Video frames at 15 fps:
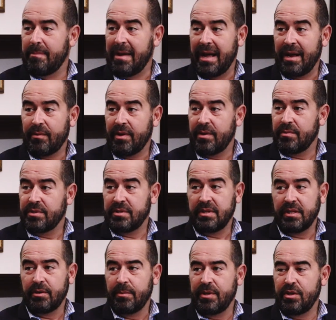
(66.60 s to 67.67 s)
my background was a
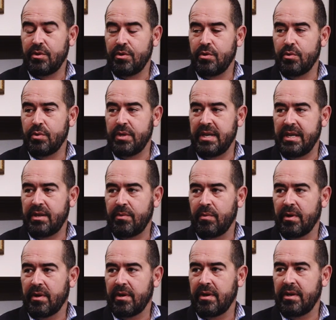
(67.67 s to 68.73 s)
little bit unique,
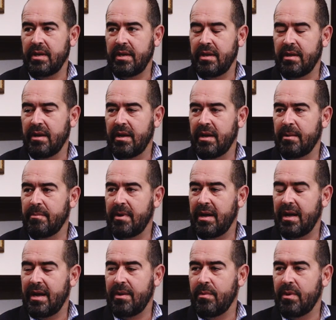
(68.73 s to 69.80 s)
where
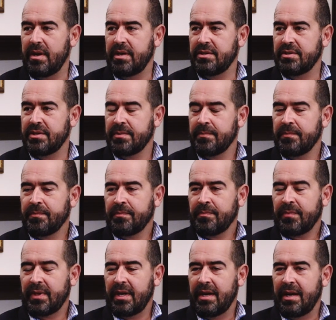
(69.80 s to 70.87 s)
I was
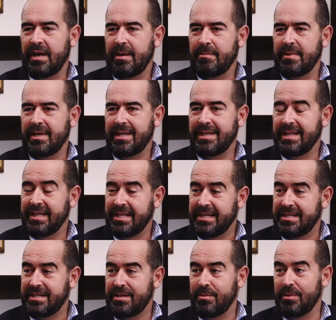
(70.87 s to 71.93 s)

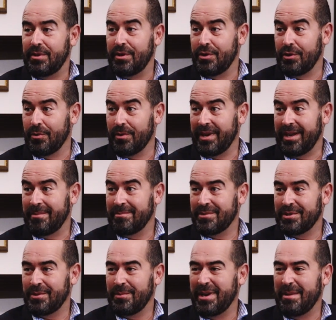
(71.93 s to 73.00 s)
enlisted with a degree.
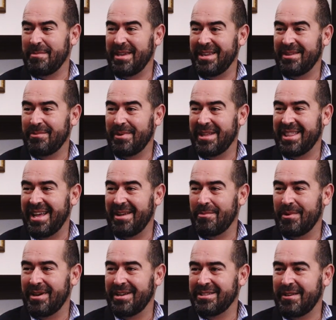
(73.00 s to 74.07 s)
So what I mean by that
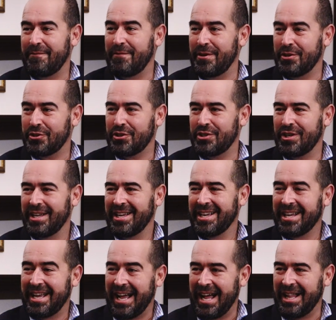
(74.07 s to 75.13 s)
was I finished
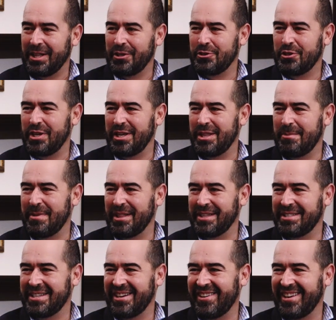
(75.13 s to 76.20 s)
college in the
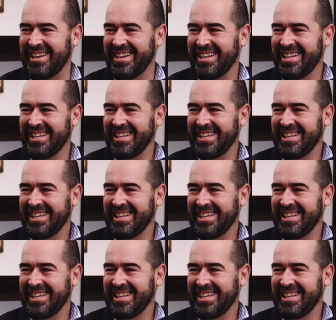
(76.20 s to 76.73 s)
military.